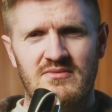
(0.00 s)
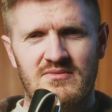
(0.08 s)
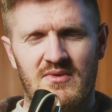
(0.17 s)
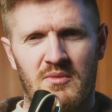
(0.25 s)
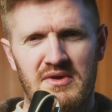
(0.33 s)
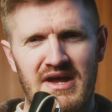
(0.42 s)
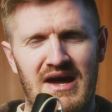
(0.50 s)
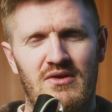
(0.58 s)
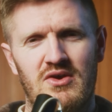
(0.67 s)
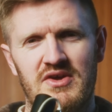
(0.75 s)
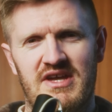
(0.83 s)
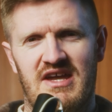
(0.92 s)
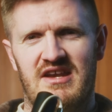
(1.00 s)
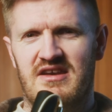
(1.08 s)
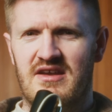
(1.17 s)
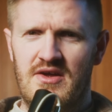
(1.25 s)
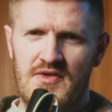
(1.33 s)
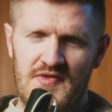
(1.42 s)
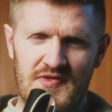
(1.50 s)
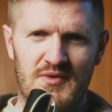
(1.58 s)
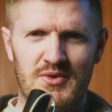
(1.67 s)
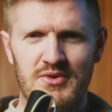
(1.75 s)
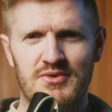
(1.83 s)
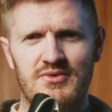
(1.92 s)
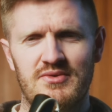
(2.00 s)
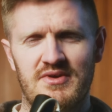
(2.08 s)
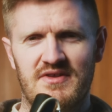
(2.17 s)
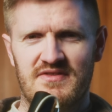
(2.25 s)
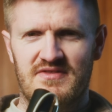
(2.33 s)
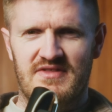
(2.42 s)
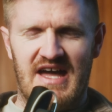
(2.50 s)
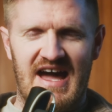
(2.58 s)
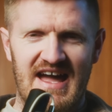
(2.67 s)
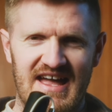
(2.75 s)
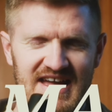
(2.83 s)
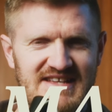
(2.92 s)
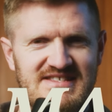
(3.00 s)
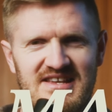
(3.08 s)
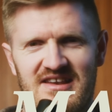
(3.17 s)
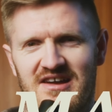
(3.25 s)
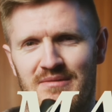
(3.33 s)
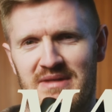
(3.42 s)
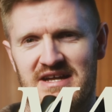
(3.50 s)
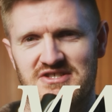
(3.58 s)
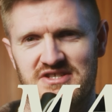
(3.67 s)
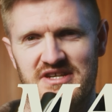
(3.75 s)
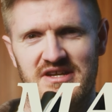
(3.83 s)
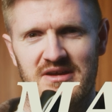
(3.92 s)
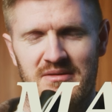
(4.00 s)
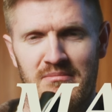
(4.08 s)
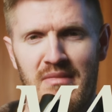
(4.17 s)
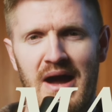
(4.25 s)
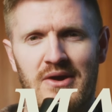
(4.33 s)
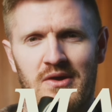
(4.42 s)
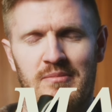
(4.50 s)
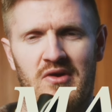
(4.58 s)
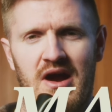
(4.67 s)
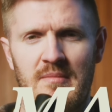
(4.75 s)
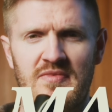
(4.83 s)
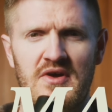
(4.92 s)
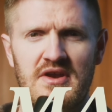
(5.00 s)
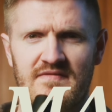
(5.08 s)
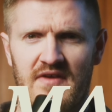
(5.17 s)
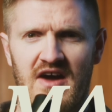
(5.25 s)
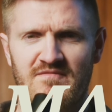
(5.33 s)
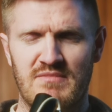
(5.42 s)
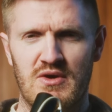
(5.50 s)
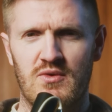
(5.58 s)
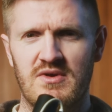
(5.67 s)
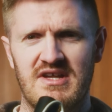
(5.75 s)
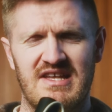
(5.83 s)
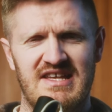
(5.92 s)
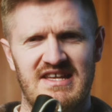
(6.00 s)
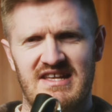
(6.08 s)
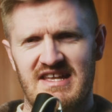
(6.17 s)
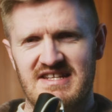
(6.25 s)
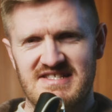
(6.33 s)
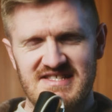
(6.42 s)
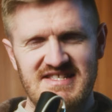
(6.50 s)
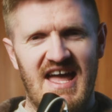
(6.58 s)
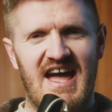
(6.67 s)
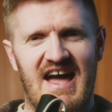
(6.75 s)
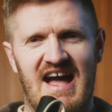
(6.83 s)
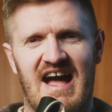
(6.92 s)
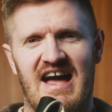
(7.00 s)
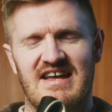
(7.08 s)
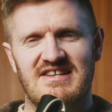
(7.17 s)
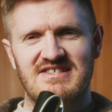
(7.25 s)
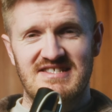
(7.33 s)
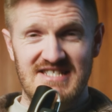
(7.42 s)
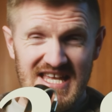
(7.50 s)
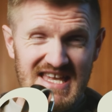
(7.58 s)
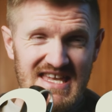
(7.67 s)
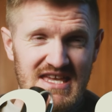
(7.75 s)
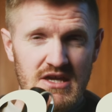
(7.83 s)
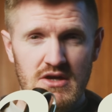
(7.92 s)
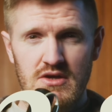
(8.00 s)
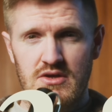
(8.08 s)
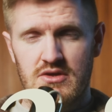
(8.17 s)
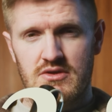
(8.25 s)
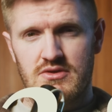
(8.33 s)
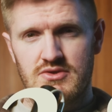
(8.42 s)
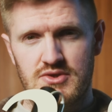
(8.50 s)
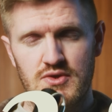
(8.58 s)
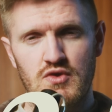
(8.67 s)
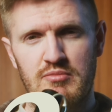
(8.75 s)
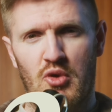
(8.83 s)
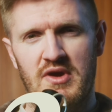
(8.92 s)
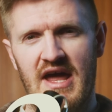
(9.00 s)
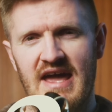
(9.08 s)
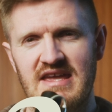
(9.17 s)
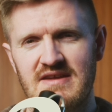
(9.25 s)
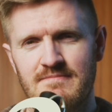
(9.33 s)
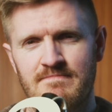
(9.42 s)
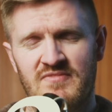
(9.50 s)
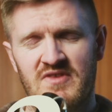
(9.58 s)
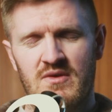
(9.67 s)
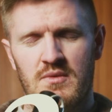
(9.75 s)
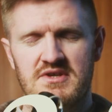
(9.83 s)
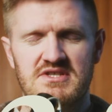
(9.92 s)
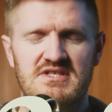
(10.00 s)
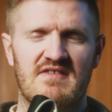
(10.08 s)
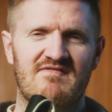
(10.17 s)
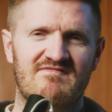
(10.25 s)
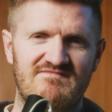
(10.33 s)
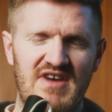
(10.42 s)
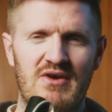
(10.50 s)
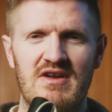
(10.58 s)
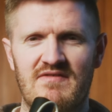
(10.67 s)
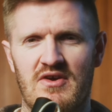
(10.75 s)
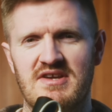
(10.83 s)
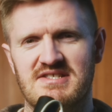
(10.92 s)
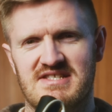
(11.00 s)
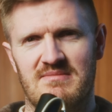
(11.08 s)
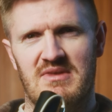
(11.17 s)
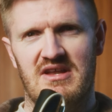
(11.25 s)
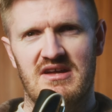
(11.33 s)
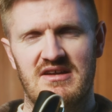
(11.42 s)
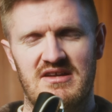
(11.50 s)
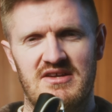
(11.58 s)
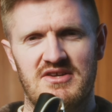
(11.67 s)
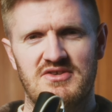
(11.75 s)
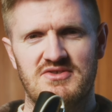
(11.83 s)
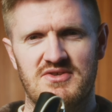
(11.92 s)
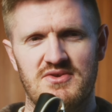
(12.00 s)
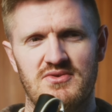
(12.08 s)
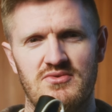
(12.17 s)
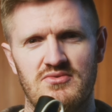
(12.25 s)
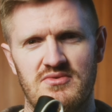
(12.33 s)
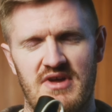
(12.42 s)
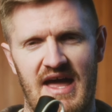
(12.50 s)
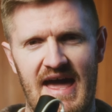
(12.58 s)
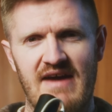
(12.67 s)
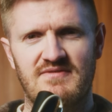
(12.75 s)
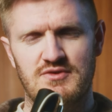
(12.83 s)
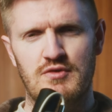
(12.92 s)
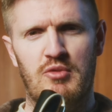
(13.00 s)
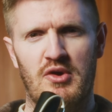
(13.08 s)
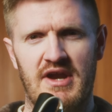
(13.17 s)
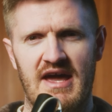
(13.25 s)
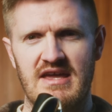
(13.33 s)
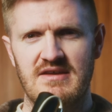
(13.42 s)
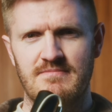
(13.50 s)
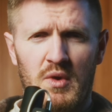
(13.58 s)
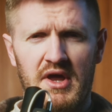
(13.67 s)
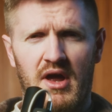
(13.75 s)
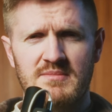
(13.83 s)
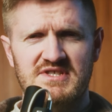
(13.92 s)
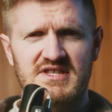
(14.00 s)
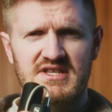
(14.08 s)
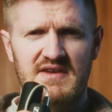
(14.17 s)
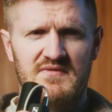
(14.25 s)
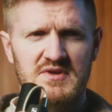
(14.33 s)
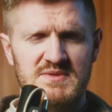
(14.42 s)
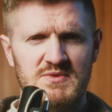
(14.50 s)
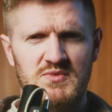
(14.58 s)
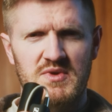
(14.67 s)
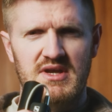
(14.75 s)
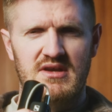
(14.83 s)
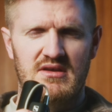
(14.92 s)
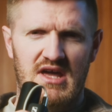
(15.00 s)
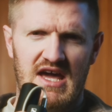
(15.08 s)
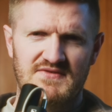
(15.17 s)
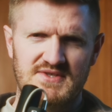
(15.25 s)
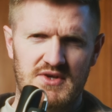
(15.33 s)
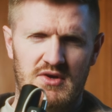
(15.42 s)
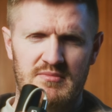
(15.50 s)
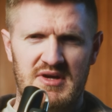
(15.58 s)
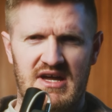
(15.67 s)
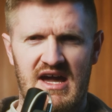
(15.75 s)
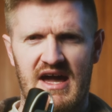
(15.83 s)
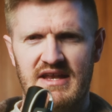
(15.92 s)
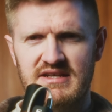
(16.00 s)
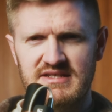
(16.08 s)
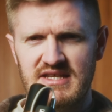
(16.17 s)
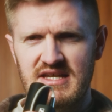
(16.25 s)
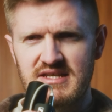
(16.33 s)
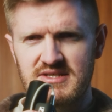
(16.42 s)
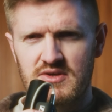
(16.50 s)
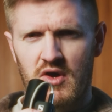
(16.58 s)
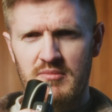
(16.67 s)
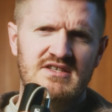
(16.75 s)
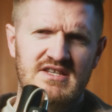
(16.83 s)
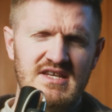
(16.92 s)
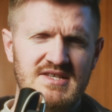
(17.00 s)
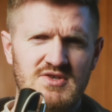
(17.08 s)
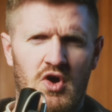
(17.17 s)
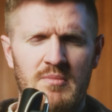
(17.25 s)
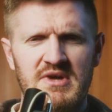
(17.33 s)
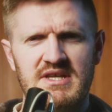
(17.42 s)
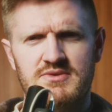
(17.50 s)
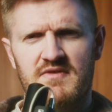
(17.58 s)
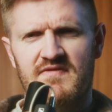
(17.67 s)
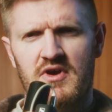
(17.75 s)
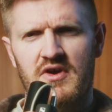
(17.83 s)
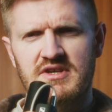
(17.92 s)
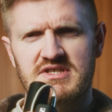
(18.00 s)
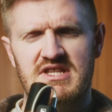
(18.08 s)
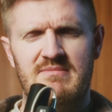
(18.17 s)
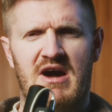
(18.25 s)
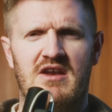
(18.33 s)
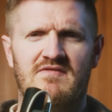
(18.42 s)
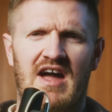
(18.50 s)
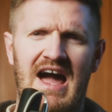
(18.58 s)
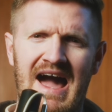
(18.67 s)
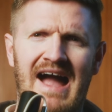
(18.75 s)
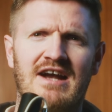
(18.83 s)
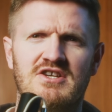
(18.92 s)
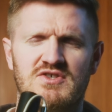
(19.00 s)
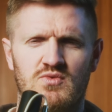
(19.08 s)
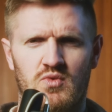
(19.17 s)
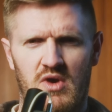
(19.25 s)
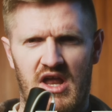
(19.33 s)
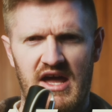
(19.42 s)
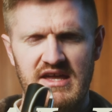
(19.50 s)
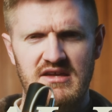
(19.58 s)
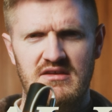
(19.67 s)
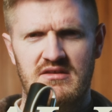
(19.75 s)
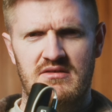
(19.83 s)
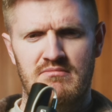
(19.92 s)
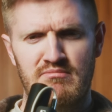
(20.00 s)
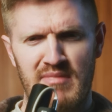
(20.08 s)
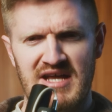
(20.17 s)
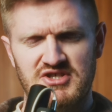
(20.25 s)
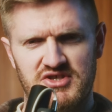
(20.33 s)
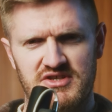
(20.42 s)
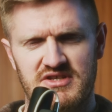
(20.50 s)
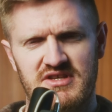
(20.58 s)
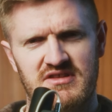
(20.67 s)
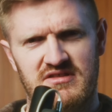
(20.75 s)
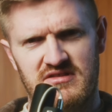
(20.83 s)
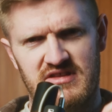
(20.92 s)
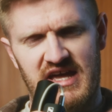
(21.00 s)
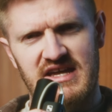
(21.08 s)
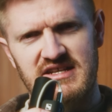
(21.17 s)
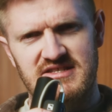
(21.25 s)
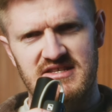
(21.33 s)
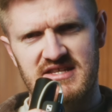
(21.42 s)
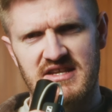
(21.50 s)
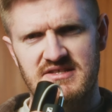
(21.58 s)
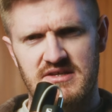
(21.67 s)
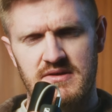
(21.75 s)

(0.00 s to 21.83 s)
Well, we're now looking through that SLR Magic Micro Prime 35mm. It's set at T2.8, which is very, very similar to f2.8. When it comes to the difference between f-stop and t-stop, t-stop is referring to the amount of actual light measured that hits the sensor.